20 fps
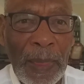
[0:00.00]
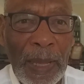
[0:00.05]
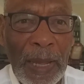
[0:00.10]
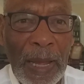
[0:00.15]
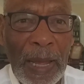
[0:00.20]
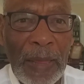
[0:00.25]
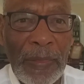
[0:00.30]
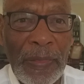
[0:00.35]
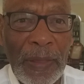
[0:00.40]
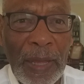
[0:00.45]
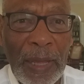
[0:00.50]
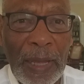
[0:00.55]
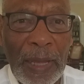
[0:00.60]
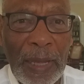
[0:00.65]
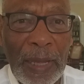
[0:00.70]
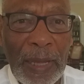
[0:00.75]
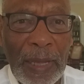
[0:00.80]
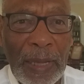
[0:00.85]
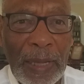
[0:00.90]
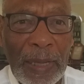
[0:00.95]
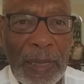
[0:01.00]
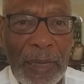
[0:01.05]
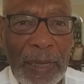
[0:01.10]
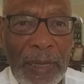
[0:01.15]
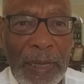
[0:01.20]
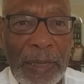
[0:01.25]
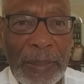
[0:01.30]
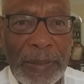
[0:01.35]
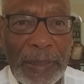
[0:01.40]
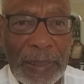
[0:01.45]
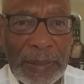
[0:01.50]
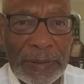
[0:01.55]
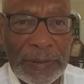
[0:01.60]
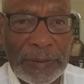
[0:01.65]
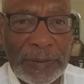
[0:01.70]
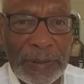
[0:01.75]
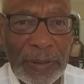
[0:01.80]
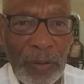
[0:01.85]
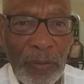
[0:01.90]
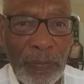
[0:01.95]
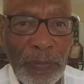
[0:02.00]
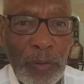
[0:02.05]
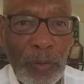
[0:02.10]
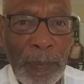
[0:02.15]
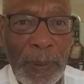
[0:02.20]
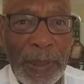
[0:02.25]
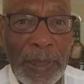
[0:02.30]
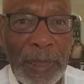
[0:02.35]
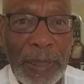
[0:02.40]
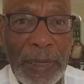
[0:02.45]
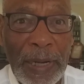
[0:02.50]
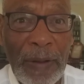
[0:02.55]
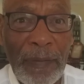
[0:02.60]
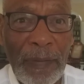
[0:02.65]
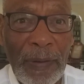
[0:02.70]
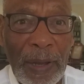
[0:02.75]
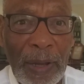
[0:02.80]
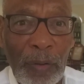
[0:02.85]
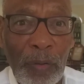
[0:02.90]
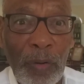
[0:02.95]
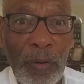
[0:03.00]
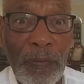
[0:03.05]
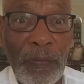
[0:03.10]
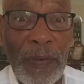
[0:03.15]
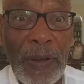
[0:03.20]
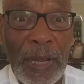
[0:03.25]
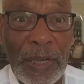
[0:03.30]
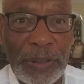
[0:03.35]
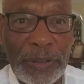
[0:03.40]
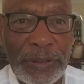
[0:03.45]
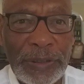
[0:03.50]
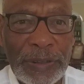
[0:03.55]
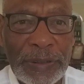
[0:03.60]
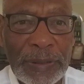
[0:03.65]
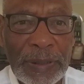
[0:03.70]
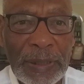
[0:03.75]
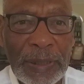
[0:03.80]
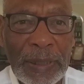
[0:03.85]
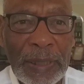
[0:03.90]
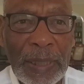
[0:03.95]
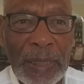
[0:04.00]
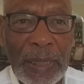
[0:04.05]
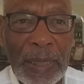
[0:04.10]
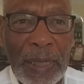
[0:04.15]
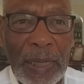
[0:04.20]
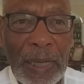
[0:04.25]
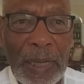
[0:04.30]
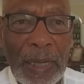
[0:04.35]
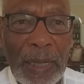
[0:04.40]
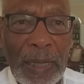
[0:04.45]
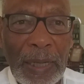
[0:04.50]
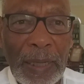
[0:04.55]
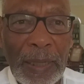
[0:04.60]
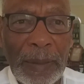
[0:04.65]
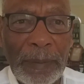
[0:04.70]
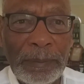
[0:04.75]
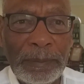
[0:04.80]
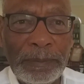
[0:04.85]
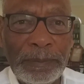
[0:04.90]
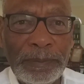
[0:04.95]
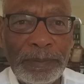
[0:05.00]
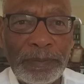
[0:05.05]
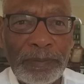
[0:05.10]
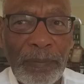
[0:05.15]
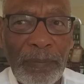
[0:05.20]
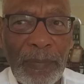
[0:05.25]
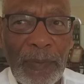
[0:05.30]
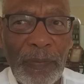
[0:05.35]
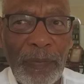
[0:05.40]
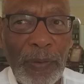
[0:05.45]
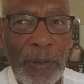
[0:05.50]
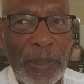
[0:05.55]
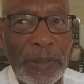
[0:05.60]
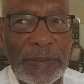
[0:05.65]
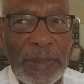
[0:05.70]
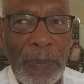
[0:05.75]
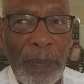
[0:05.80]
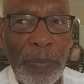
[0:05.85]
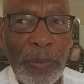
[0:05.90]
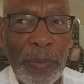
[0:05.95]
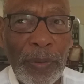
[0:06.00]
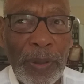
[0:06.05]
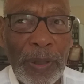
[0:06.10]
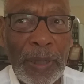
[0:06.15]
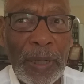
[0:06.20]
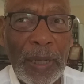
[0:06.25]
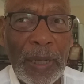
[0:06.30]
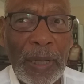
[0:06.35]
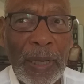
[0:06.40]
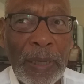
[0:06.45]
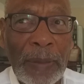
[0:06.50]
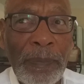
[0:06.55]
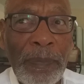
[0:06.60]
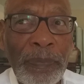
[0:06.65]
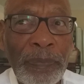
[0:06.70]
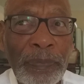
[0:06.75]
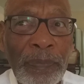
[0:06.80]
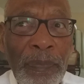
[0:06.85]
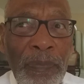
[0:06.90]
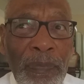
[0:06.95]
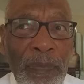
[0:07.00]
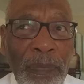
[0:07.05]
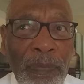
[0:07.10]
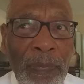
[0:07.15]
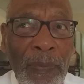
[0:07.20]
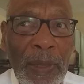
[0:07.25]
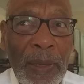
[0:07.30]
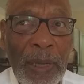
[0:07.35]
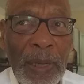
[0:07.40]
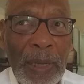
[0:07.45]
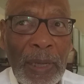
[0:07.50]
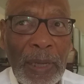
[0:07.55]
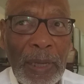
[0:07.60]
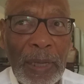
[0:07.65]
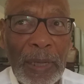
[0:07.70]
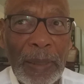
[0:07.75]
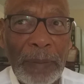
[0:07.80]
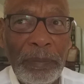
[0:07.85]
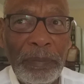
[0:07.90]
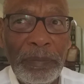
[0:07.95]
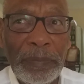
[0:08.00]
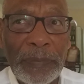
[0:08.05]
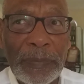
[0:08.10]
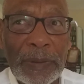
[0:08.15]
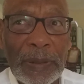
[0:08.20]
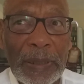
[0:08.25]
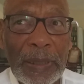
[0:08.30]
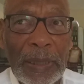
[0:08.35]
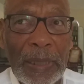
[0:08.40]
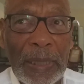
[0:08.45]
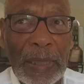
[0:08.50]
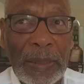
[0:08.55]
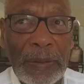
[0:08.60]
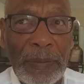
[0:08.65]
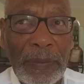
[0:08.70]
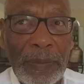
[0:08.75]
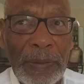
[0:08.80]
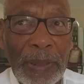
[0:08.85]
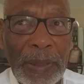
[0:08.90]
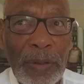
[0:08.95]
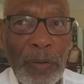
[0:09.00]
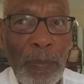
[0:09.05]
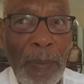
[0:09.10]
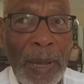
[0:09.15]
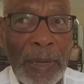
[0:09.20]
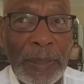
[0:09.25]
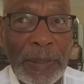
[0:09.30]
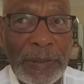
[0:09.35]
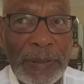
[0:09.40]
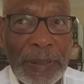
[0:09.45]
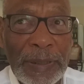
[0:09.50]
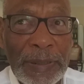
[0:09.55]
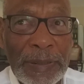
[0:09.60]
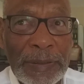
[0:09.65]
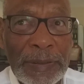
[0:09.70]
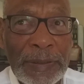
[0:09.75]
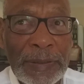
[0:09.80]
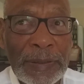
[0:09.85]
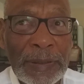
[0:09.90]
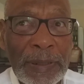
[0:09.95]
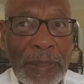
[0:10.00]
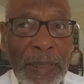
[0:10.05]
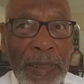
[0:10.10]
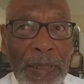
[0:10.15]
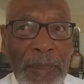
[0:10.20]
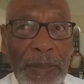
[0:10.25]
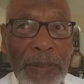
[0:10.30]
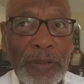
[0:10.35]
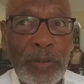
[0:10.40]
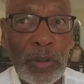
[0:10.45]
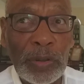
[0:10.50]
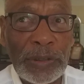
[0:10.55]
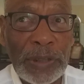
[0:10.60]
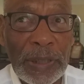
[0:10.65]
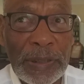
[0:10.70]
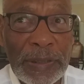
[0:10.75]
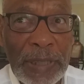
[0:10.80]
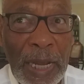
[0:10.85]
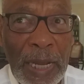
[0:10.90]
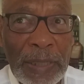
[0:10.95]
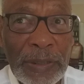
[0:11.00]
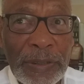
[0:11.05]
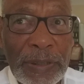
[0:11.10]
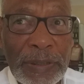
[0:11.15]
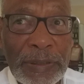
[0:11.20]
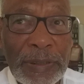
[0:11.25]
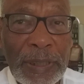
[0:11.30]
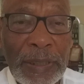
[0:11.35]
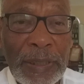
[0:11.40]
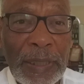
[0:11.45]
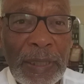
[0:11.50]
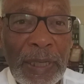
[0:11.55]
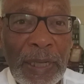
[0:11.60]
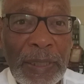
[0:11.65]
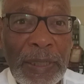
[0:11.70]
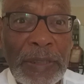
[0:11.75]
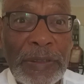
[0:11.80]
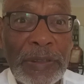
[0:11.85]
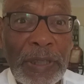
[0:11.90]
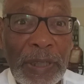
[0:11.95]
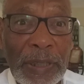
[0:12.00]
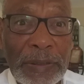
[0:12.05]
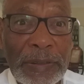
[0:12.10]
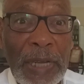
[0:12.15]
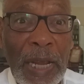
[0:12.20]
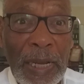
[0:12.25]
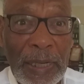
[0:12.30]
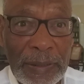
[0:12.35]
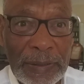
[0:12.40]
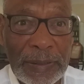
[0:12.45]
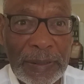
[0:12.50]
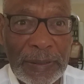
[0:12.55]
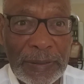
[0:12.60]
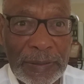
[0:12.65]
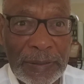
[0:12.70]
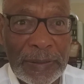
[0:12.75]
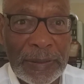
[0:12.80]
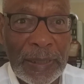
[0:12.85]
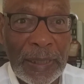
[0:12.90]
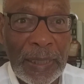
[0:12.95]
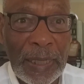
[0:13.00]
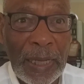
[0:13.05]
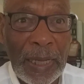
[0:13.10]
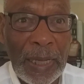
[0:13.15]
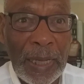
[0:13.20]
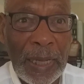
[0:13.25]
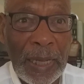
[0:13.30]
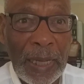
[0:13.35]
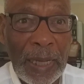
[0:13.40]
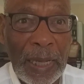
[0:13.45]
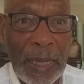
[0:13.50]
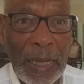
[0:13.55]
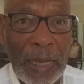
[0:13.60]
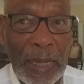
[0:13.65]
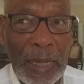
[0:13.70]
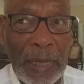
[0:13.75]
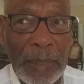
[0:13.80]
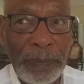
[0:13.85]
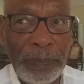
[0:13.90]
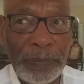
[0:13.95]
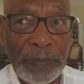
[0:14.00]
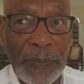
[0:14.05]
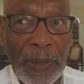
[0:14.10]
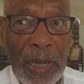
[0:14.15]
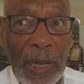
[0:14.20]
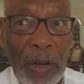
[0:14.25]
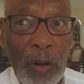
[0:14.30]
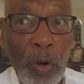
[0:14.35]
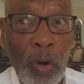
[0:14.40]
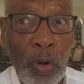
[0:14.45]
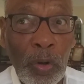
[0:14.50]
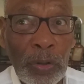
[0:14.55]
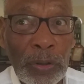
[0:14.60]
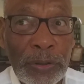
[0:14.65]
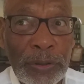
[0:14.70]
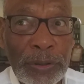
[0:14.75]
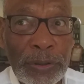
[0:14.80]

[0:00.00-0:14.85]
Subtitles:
other areas of human endeavor converge. For example, the humanities, the social sciences, and the natural sciences are all